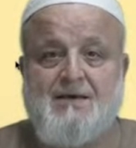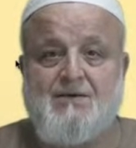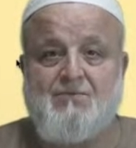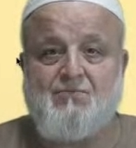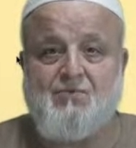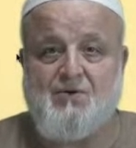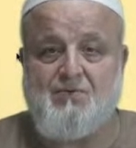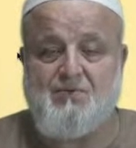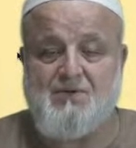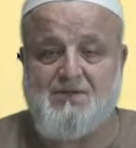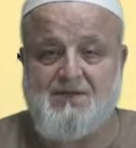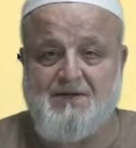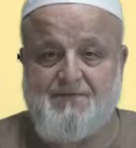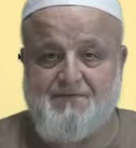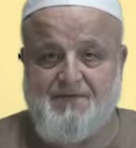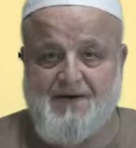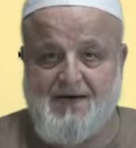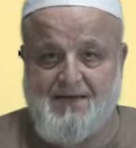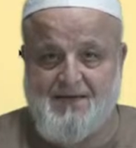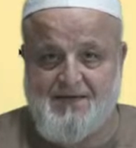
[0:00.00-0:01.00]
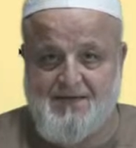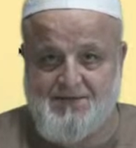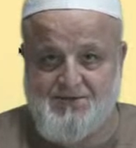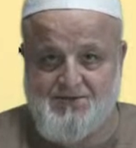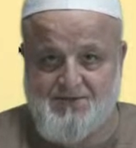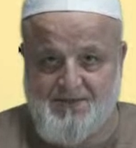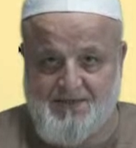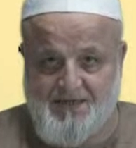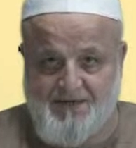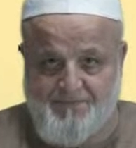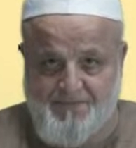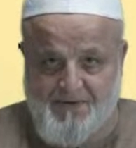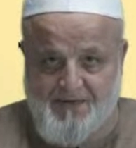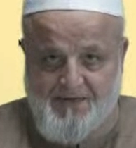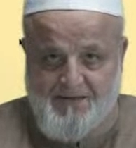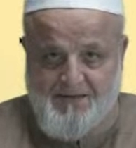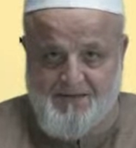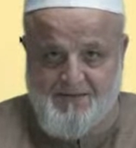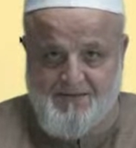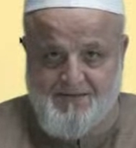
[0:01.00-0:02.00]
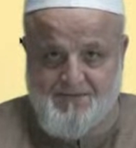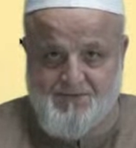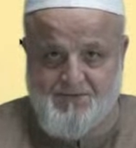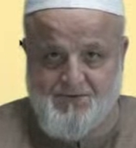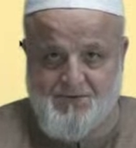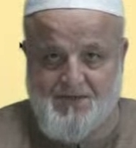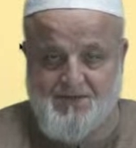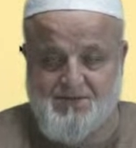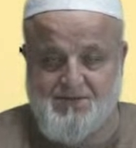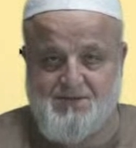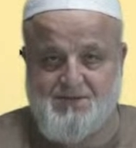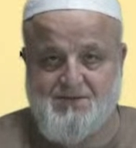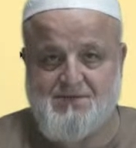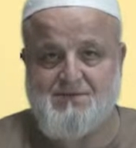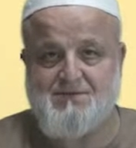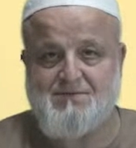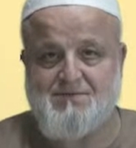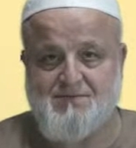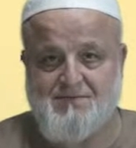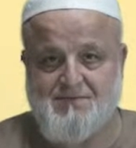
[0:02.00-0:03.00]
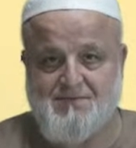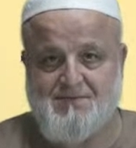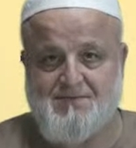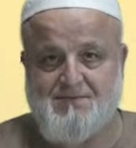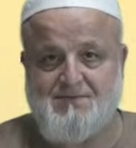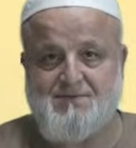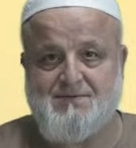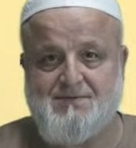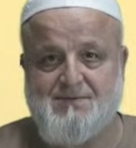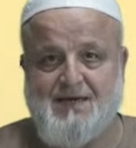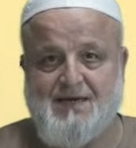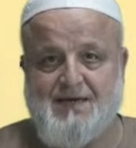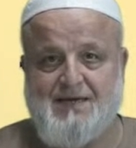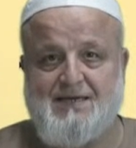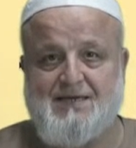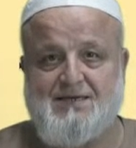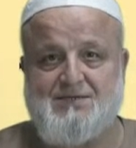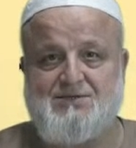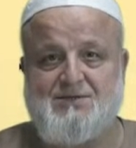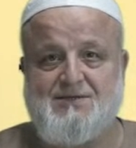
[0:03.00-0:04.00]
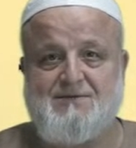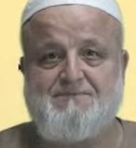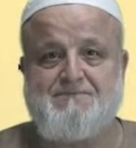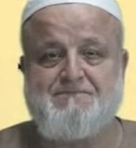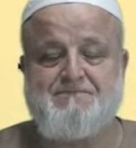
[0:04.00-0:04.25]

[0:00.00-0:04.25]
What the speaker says: We will define this in a minute, just take it easy.